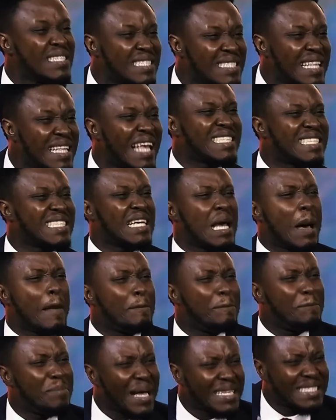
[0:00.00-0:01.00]
That's
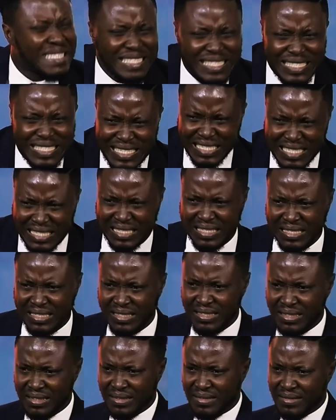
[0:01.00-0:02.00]
capacity.
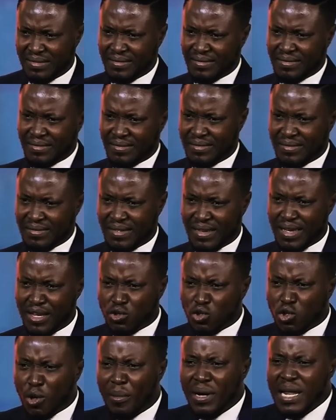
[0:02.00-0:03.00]
So
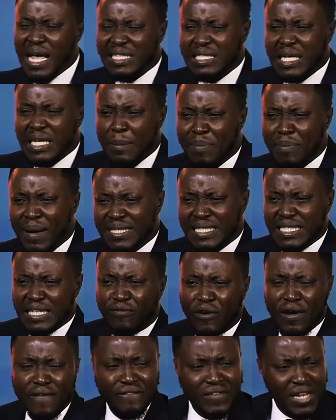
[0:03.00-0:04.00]
somebody has capacity for
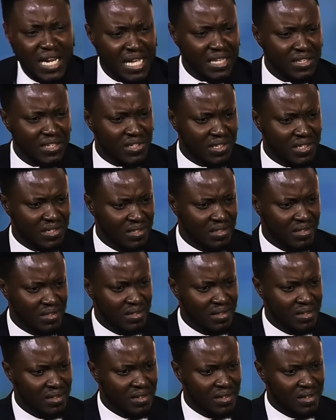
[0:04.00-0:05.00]
a village.
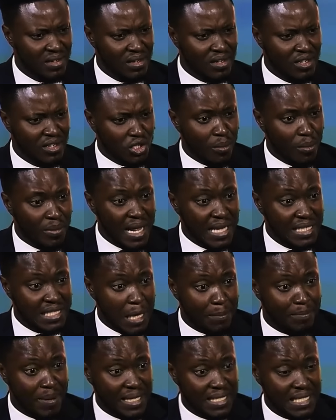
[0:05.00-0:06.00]
Somebody has
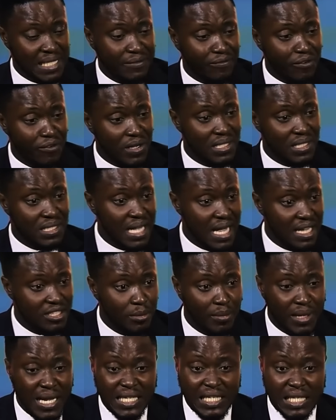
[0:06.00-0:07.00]
capacity for a state.
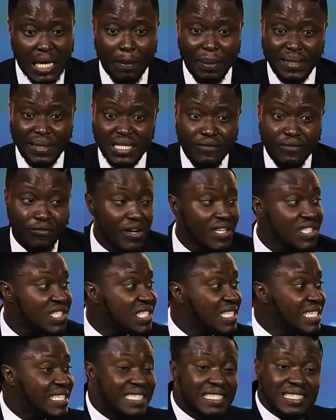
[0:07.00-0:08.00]
Somebody has a capacity for a
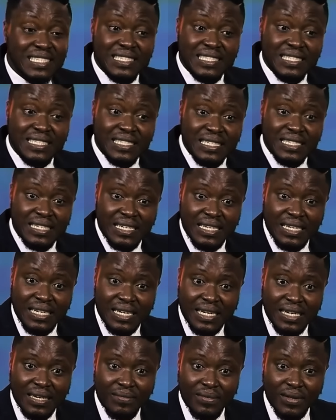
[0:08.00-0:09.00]
street.
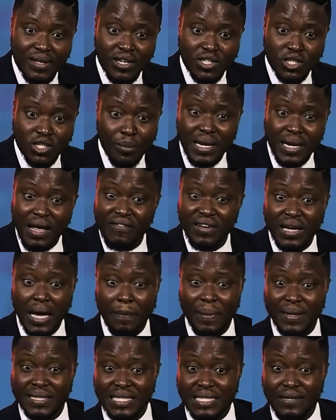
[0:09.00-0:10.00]
Somebody has a
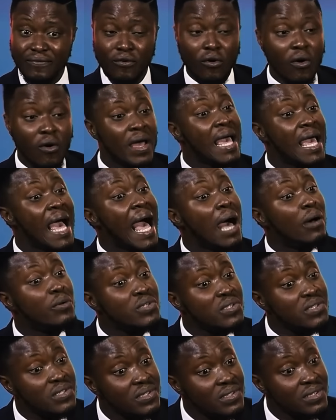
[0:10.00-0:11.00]
capacity for a
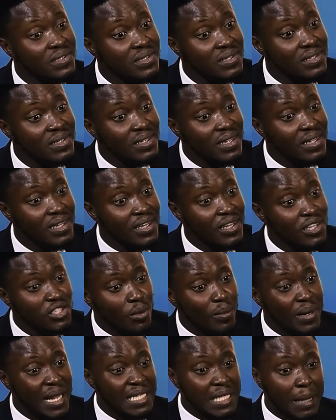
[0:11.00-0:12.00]
house.
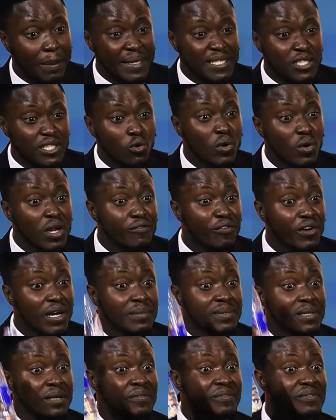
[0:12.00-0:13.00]
Somebody has capacity only for
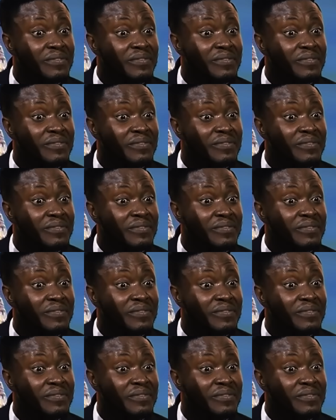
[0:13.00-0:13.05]
themselves.